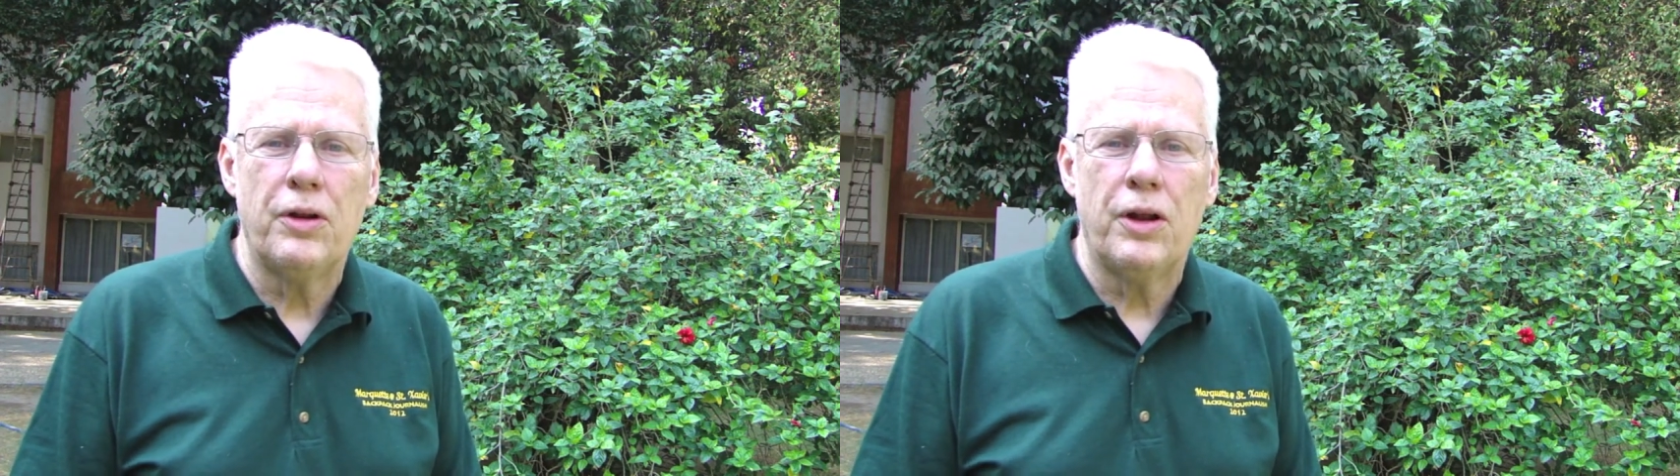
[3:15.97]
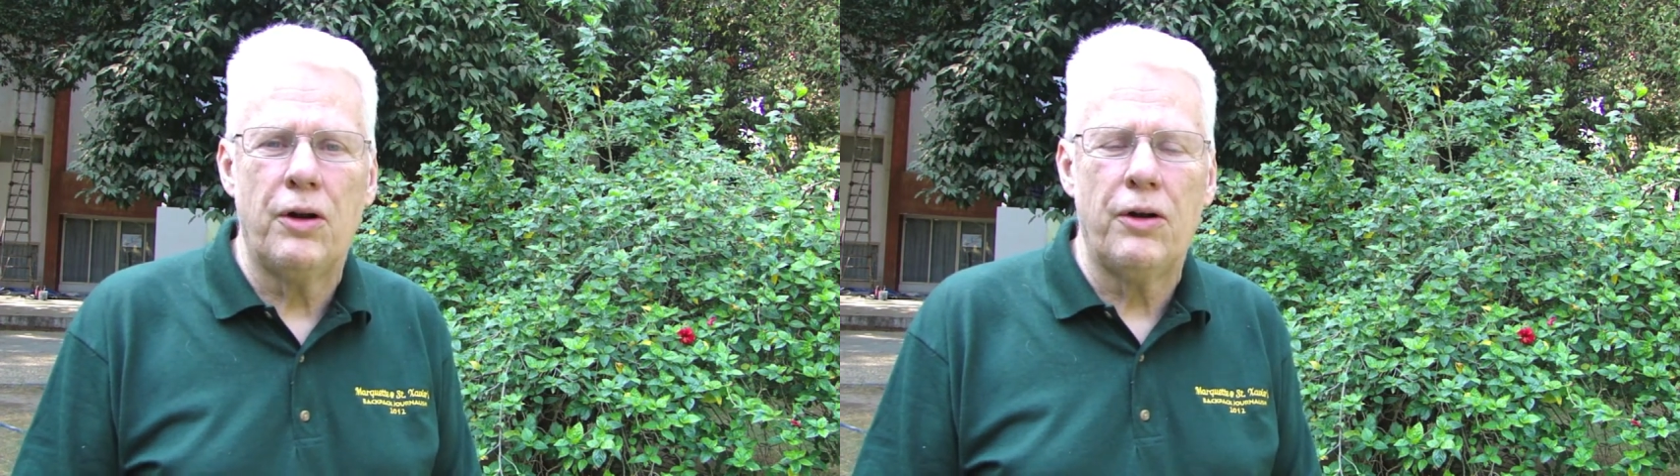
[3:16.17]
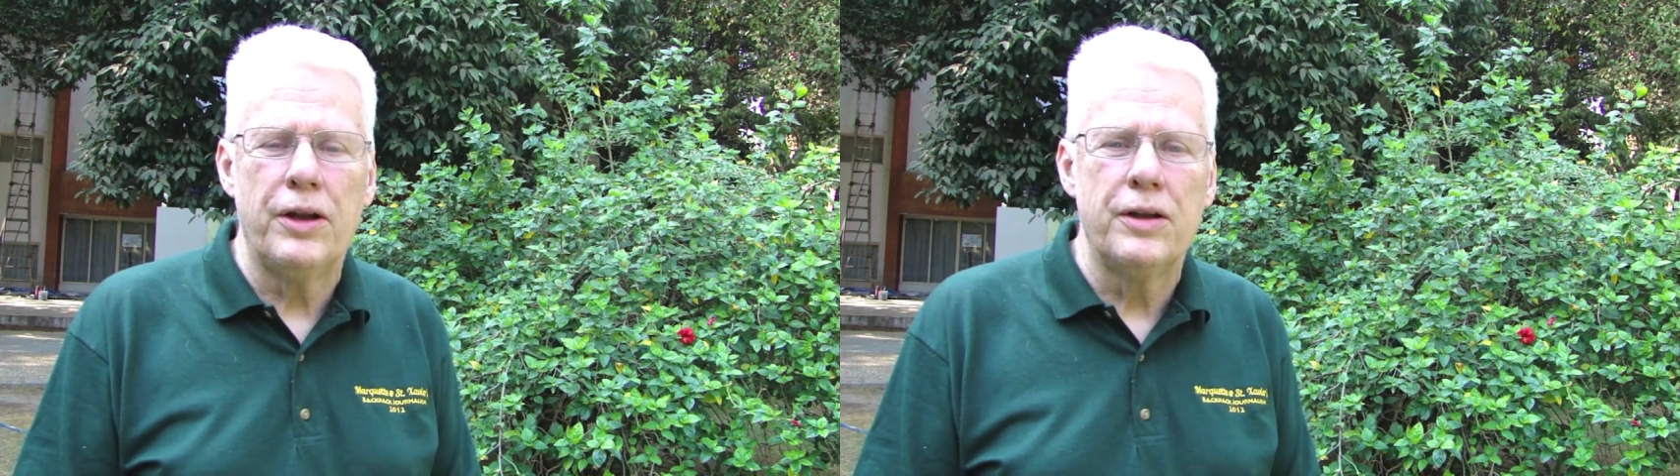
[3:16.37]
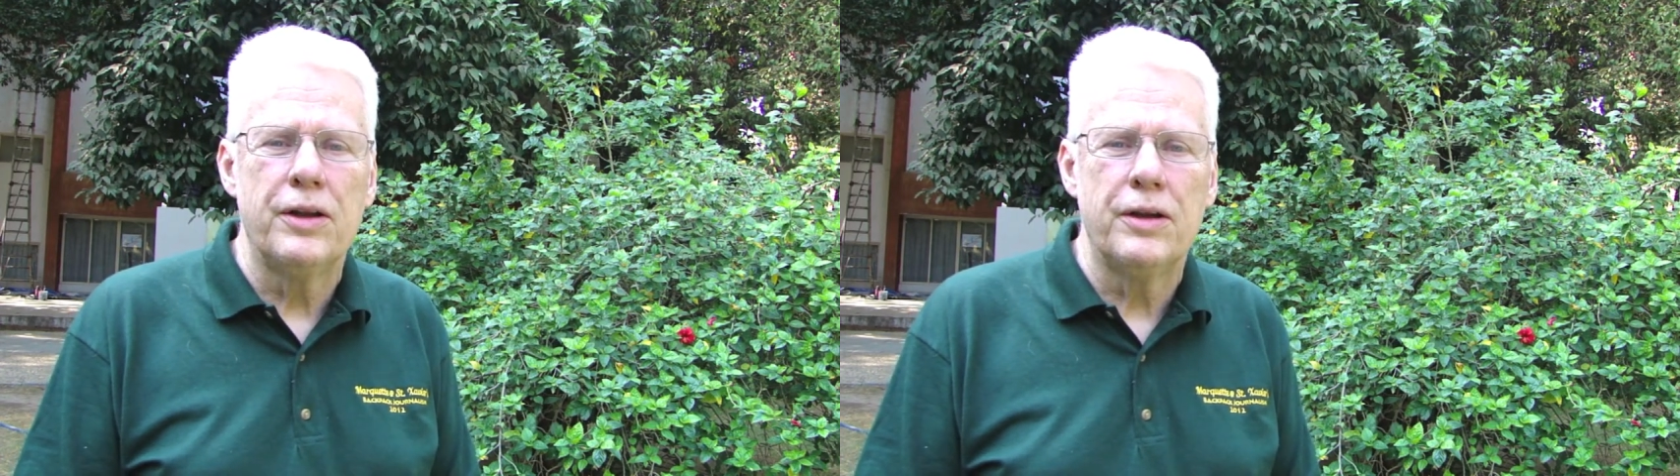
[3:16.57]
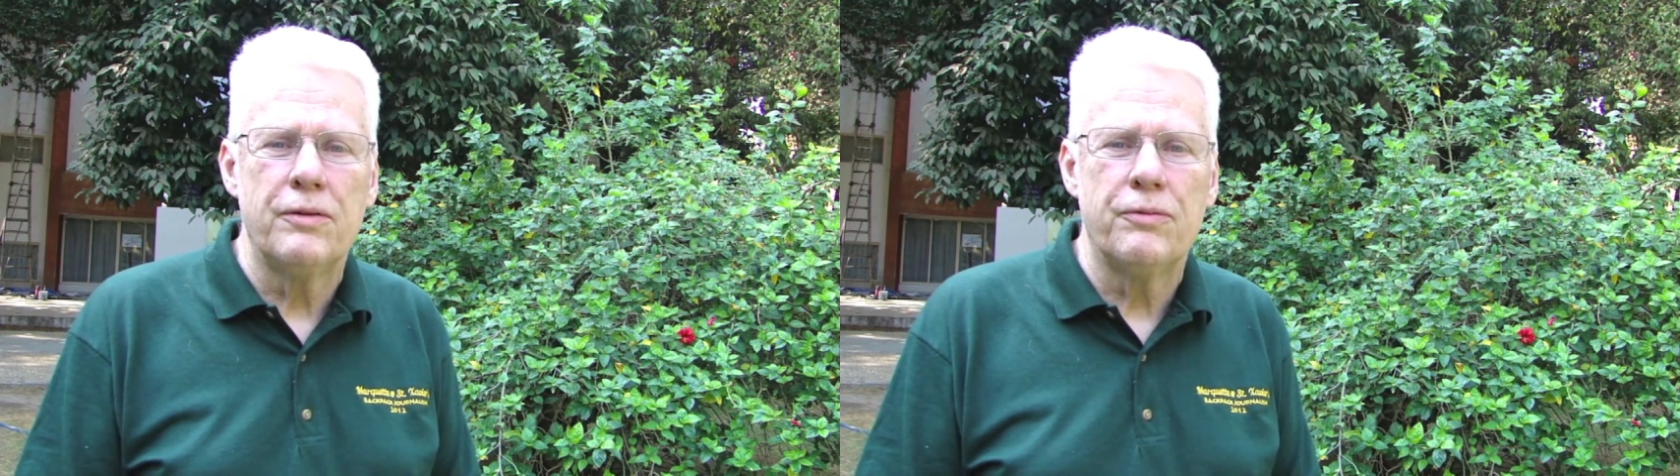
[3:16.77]
and our
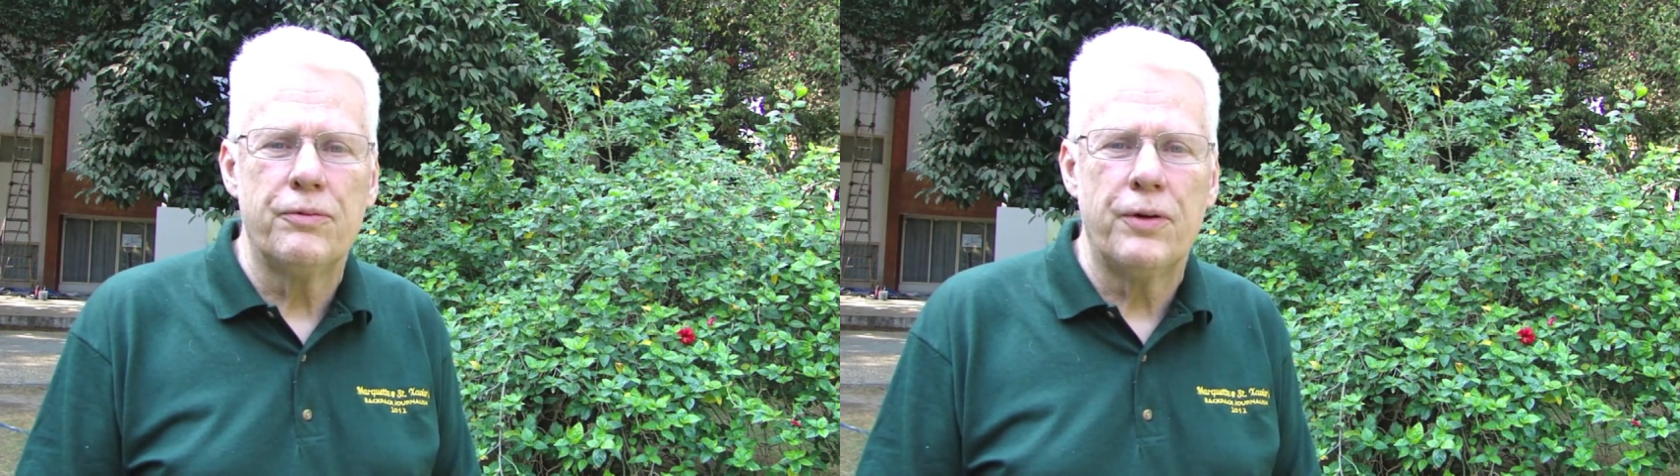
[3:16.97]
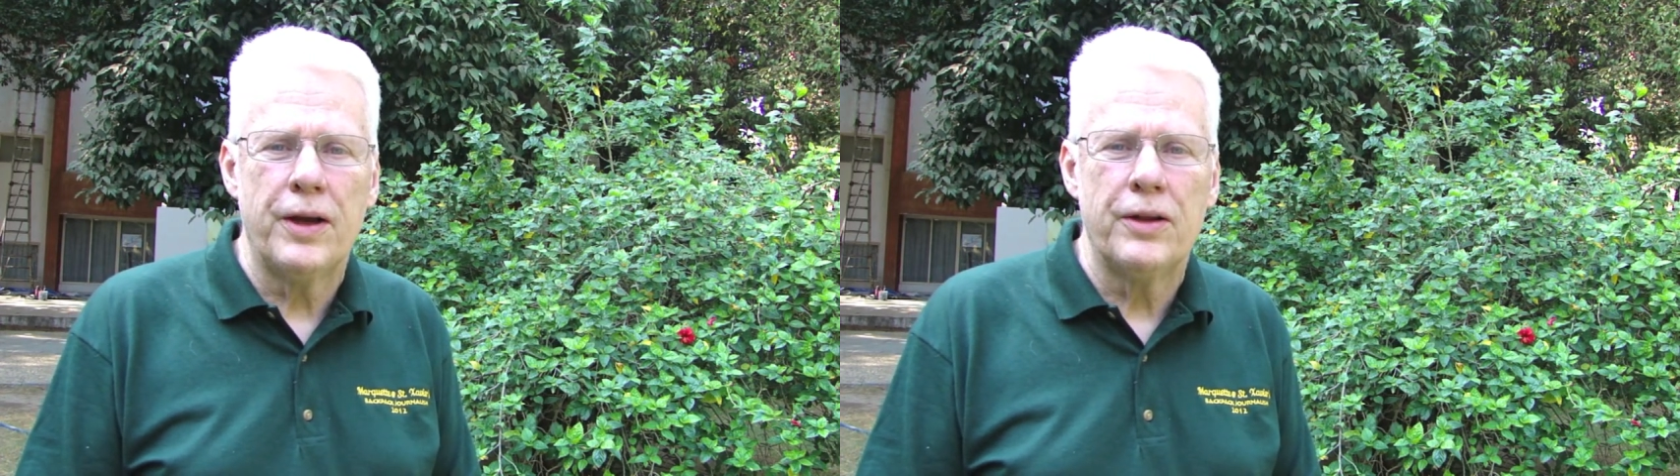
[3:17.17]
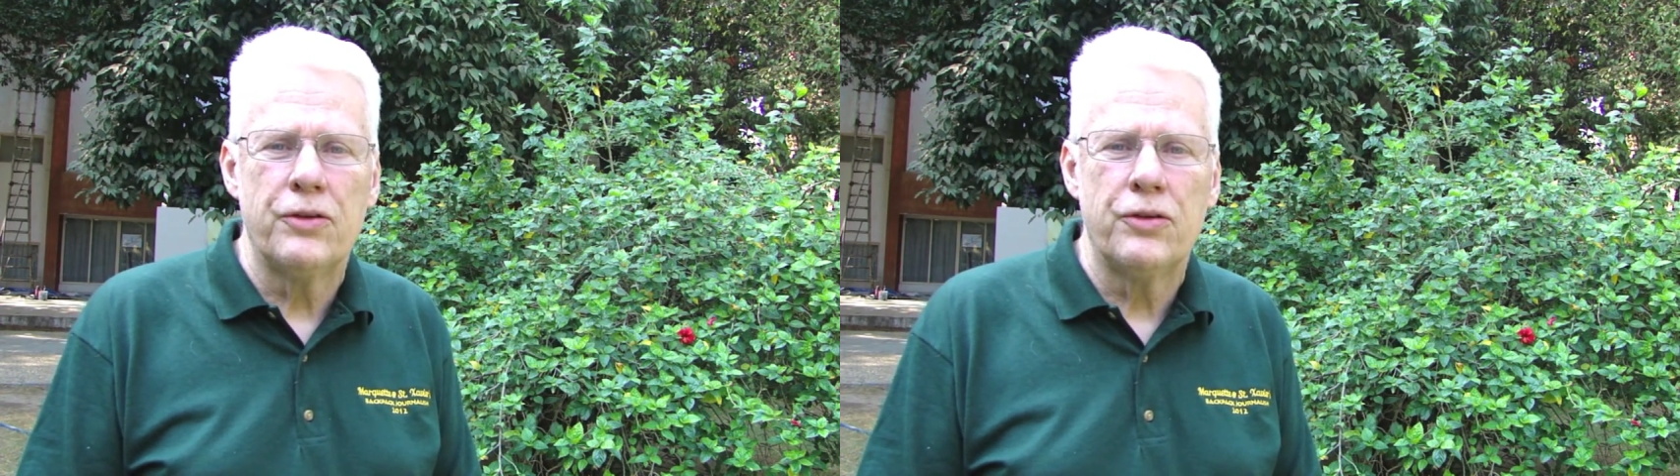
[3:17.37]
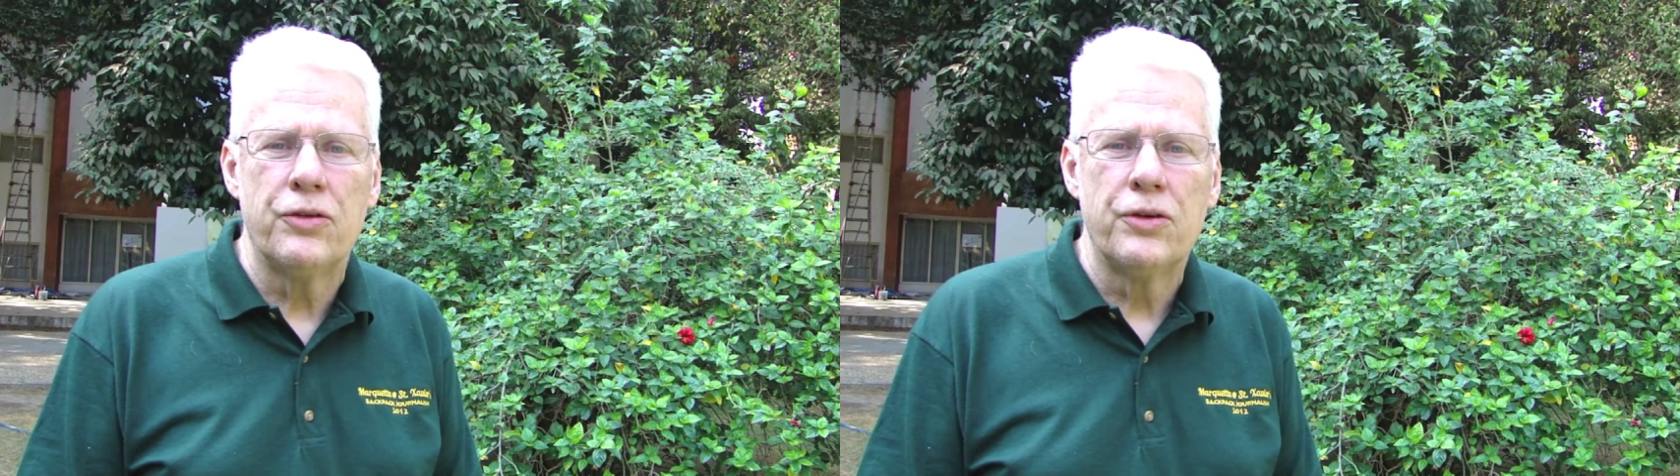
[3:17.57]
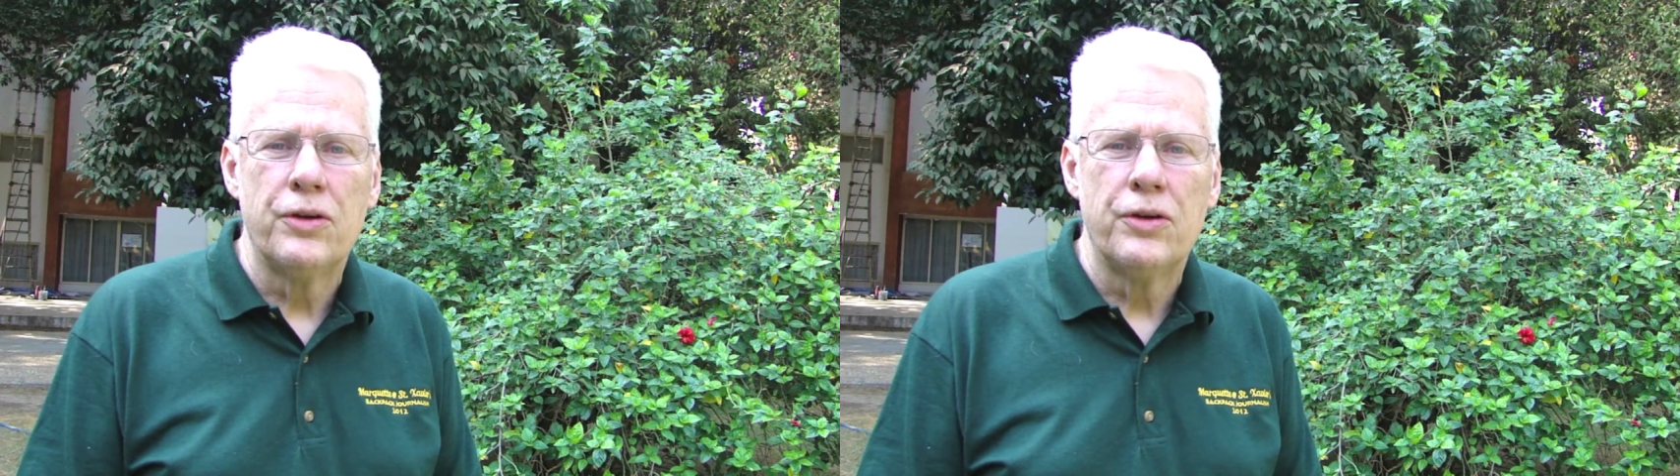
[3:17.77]
Indian friends